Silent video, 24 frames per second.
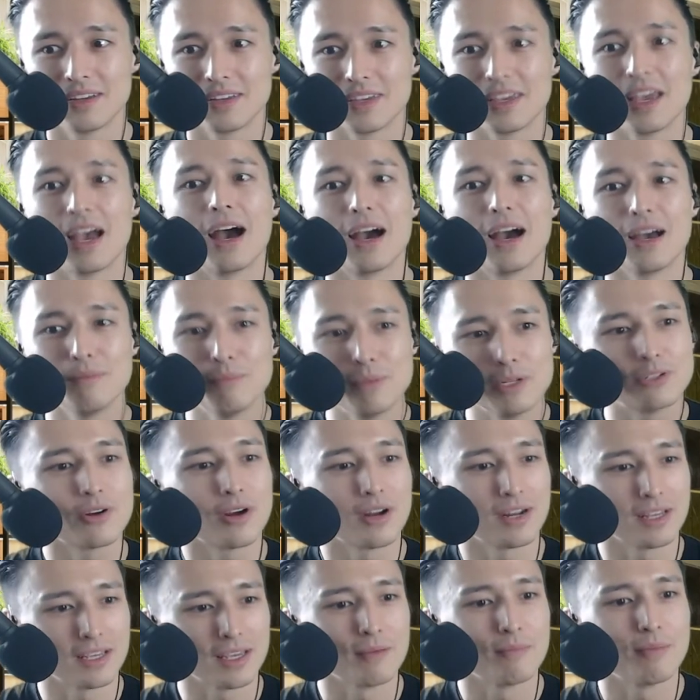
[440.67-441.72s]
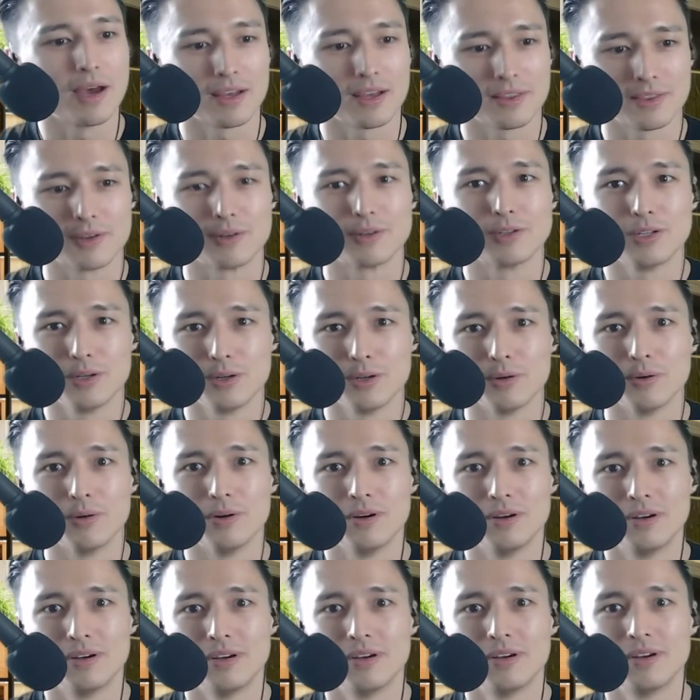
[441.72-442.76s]
Yeah, I'd be trying to get back there too.
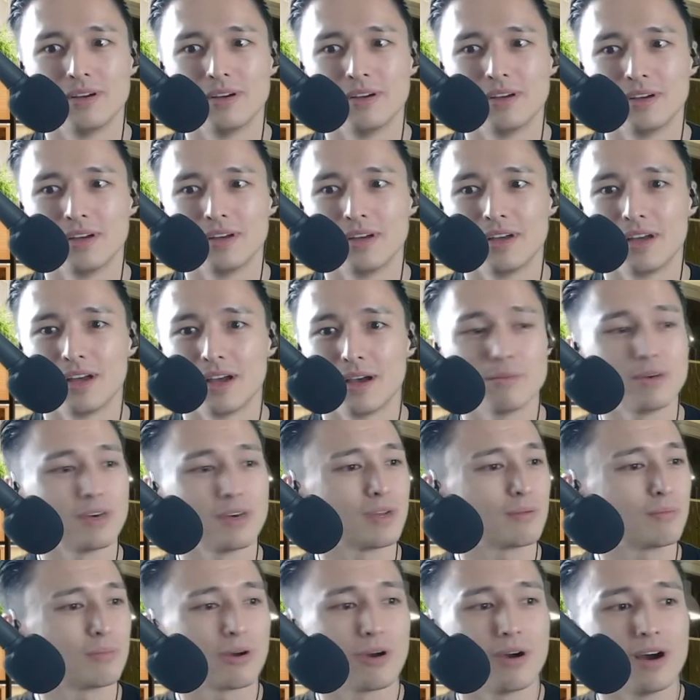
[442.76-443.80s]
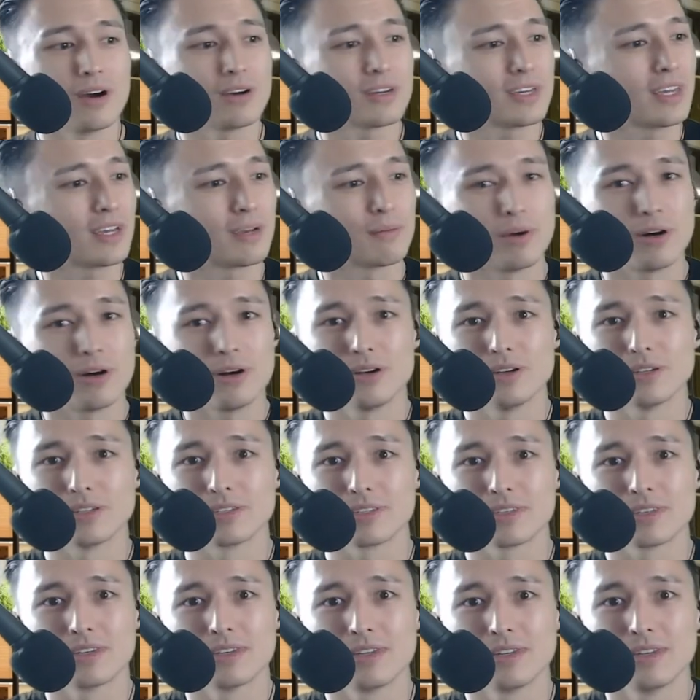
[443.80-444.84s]
I'd be like, "Bro, I'll kick
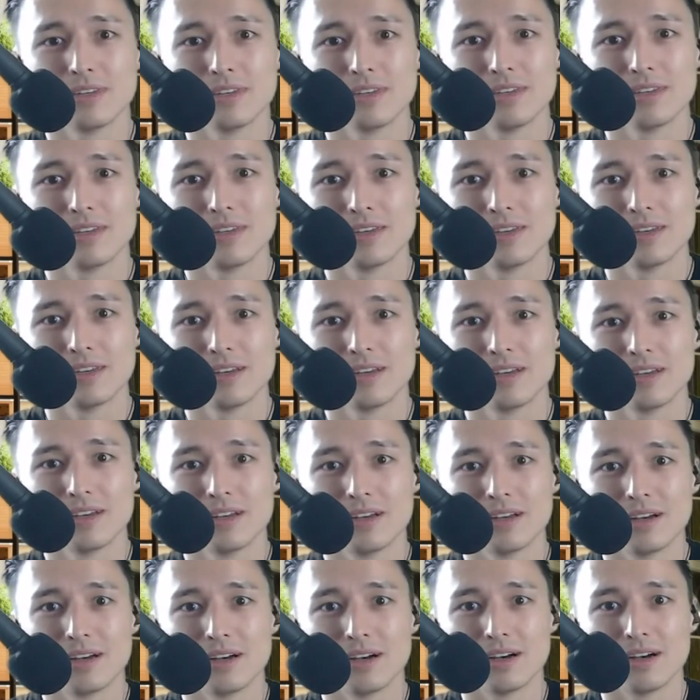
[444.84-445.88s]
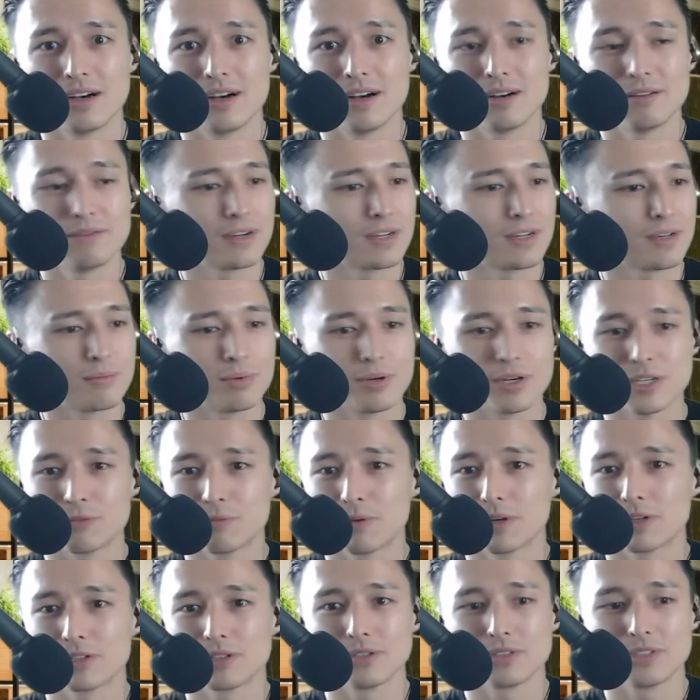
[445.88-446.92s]
balls. I'll fucking play
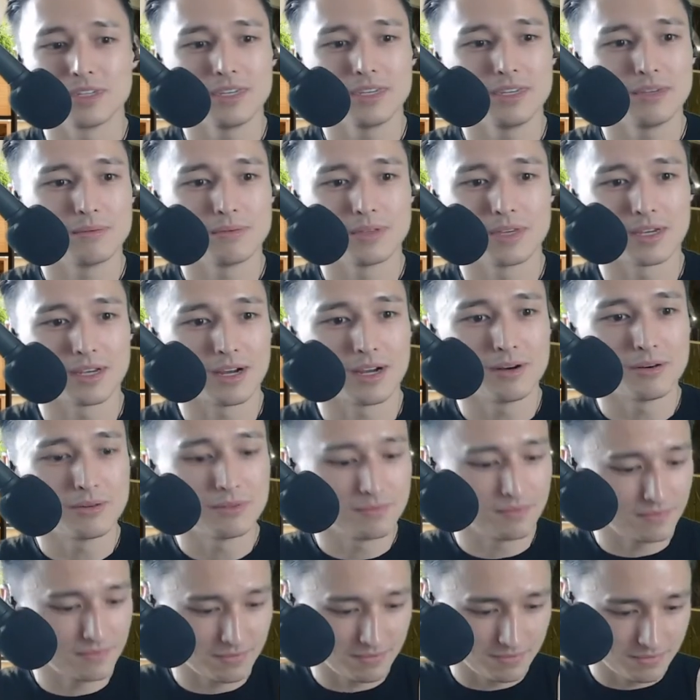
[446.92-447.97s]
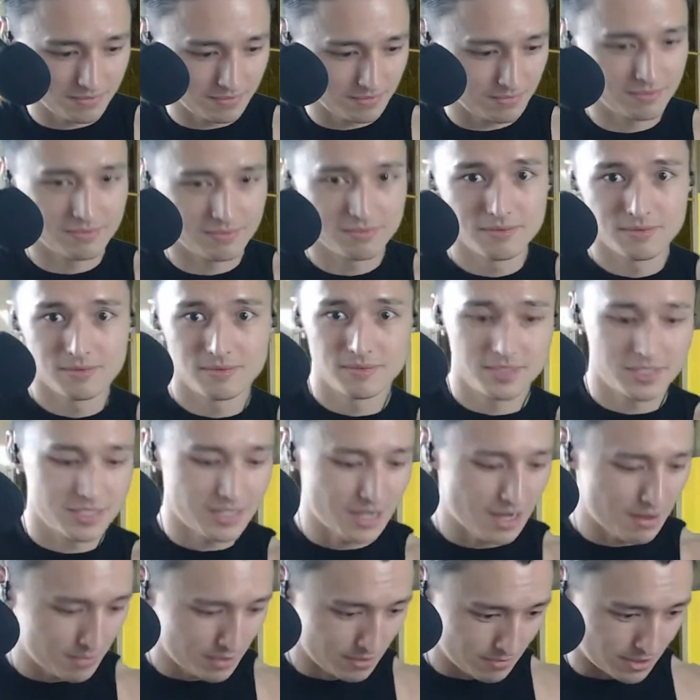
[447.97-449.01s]
special team. Like, I'll
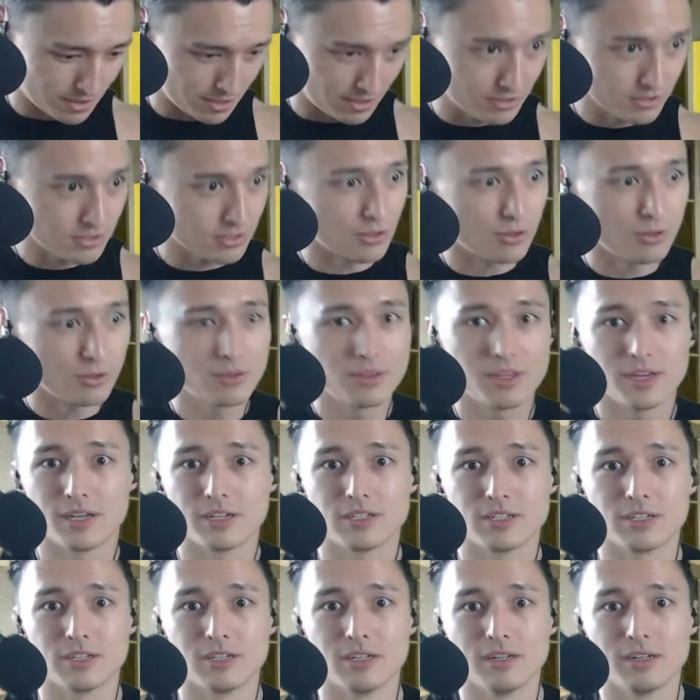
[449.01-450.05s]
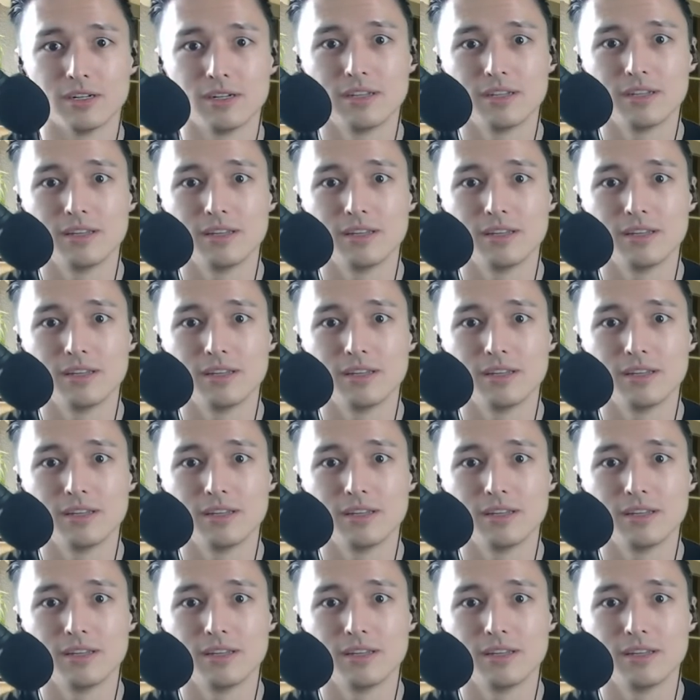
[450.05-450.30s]
snap me the ball. I'll just hold that shit."